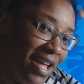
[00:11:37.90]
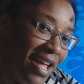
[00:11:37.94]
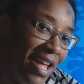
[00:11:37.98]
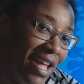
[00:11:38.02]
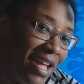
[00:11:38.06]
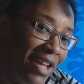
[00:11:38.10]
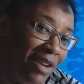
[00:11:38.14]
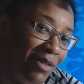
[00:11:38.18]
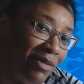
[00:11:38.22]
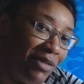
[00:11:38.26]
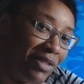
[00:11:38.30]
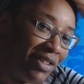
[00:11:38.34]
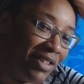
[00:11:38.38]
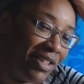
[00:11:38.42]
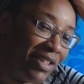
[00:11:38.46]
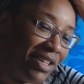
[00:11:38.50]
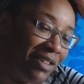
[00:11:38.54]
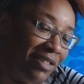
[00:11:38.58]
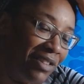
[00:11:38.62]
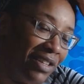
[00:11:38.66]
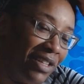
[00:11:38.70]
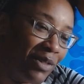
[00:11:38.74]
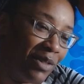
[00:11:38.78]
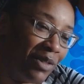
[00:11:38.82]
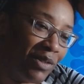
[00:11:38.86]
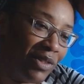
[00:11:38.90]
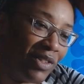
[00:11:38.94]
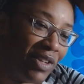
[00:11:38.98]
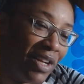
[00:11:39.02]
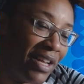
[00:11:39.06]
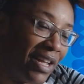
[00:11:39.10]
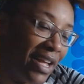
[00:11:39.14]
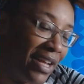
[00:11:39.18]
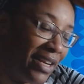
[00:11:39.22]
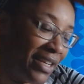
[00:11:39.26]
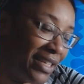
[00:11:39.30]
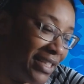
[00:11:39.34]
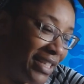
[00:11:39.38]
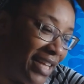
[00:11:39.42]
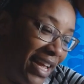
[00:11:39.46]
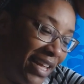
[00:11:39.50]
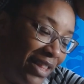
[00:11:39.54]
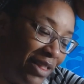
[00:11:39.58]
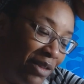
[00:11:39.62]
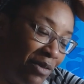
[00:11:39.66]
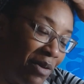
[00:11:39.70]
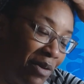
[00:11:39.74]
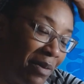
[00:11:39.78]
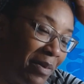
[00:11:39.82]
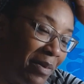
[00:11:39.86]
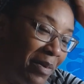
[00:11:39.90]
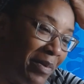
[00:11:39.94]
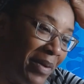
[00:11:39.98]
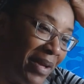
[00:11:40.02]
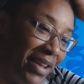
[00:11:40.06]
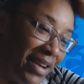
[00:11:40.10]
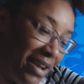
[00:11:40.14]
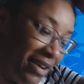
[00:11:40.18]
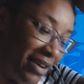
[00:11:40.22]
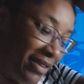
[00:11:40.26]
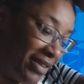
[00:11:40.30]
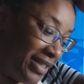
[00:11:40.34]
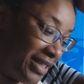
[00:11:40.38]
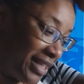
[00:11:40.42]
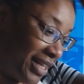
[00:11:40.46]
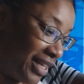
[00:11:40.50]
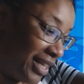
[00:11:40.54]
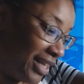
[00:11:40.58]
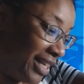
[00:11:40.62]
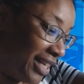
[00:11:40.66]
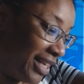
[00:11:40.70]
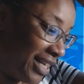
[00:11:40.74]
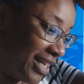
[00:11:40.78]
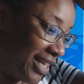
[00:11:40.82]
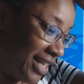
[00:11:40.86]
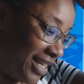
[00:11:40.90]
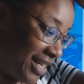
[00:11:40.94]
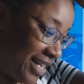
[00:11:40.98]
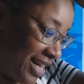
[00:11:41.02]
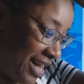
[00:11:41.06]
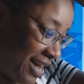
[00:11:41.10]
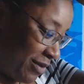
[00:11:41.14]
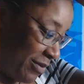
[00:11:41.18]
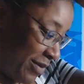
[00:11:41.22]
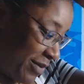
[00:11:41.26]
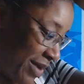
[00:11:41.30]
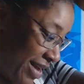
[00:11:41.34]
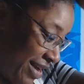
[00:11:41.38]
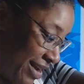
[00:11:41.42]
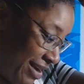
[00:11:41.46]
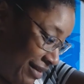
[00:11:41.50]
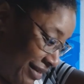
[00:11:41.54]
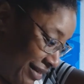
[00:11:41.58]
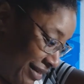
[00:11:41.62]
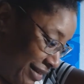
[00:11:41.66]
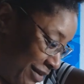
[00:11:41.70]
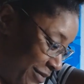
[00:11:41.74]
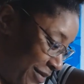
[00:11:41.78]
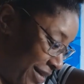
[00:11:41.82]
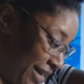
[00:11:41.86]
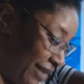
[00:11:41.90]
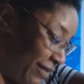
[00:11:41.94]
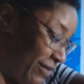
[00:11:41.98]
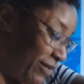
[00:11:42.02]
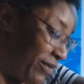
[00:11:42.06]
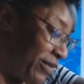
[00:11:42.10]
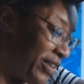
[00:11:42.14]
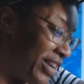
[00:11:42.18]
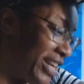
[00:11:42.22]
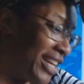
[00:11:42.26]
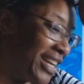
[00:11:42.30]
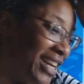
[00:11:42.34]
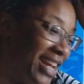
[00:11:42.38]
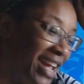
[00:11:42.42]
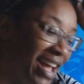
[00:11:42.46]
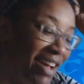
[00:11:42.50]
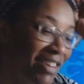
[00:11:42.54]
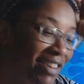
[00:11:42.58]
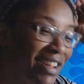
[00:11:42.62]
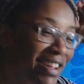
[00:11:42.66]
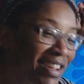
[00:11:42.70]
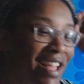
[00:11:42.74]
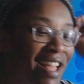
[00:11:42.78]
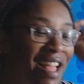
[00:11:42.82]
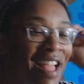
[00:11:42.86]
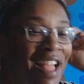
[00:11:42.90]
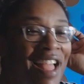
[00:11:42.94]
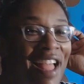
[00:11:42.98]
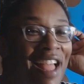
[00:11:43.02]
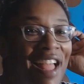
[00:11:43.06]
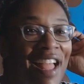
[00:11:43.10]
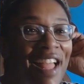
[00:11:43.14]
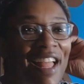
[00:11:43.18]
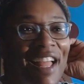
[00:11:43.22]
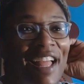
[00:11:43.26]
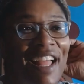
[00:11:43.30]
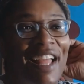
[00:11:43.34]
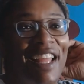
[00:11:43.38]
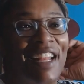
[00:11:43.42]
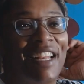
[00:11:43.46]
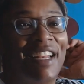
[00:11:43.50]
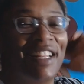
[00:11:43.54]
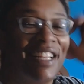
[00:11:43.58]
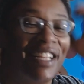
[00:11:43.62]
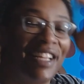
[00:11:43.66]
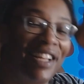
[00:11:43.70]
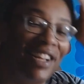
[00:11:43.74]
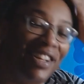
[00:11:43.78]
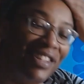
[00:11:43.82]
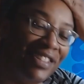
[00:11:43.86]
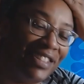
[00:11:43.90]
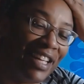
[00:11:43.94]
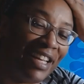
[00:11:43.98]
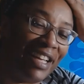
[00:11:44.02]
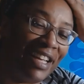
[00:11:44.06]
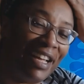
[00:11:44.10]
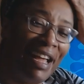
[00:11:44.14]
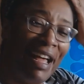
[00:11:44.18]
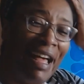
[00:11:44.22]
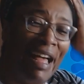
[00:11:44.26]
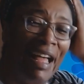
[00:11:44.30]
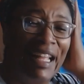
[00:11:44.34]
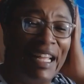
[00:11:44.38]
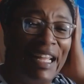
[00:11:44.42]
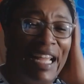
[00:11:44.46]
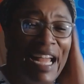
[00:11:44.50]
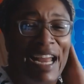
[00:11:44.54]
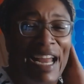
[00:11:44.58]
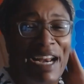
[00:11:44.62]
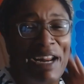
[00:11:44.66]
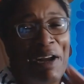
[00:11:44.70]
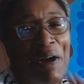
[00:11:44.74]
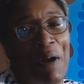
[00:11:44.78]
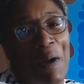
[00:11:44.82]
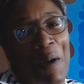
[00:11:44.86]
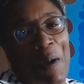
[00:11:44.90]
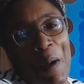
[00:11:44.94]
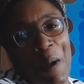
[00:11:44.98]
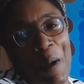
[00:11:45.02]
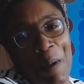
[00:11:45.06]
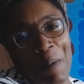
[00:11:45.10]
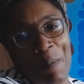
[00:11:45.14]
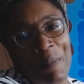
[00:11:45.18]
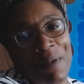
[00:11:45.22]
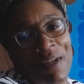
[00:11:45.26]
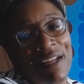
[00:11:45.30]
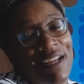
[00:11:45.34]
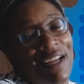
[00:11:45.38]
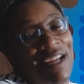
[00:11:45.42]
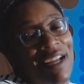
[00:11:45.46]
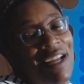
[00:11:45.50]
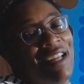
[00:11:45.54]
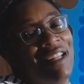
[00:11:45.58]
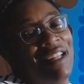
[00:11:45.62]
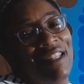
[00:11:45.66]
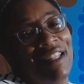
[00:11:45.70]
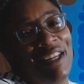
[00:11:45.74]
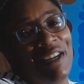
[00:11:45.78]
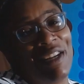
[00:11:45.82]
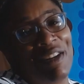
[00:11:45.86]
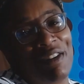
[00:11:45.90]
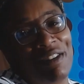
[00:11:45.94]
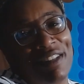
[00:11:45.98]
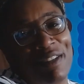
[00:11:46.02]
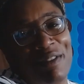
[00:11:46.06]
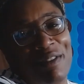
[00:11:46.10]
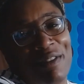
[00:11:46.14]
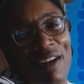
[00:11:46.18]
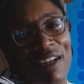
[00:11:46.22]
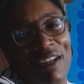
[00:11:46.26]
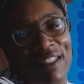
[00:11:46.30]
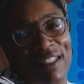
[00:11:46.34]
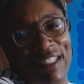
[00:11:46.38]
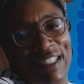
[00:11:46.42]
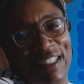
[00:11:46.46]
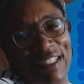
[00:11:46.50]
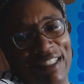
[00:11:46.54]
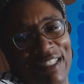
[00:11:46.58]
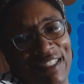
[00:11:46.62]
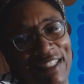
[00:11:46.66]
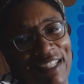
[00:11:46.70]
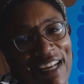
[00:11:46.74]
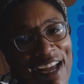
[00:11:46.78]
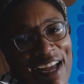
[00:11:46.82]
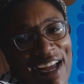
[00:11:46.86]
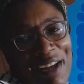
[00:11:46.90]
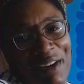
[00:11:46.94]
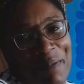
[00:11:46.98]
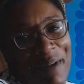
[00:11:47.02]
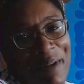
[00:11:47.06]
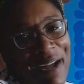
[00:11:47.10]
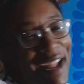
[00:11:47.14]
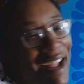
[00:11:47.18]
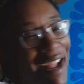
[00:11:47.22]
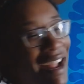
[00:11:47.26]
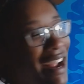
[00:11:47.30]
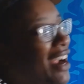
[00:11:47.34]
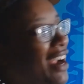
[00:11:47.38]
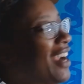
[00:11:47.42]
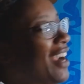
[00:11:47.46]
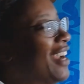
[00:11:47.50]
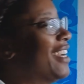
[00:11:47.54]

And it was only on this one, so I had to take the rubber band out. He's cleaning it out of my hair, because I'm like freaking out. And I was like, I gotta go home and literally wash this shit out of my hair.